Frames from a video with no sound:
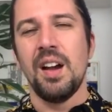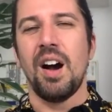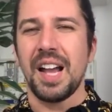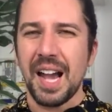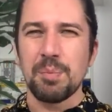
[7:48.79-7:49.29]

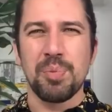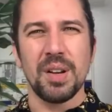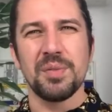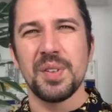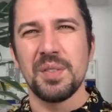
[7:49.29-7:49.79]
I had
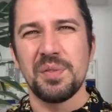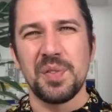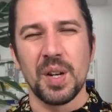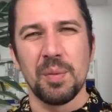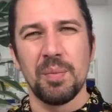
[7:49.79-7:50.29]
Brentford and
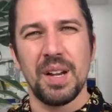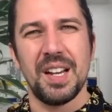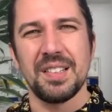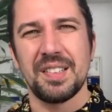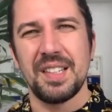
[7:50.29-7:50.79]
Fulham
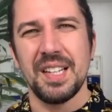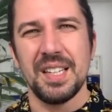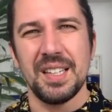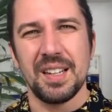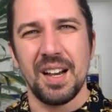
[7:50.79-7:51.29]
as
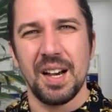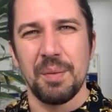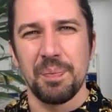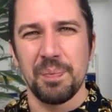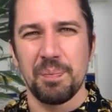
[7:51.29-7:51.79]
the
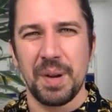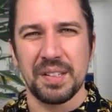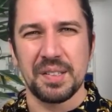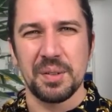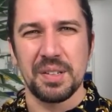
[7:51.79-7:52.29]

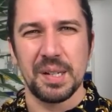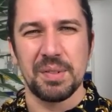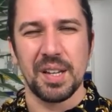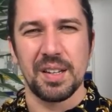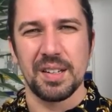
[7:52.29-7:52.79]
best 2
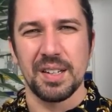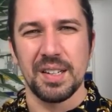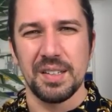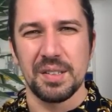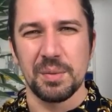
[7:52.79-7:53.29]
teams other than
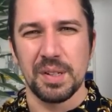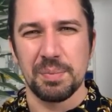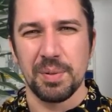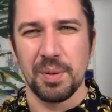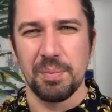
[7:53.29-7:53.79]
Leeds and
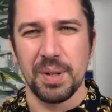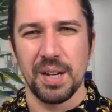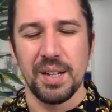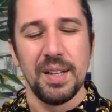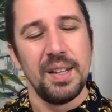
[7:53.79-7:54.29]
West Brom,
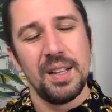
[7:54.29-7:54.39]
but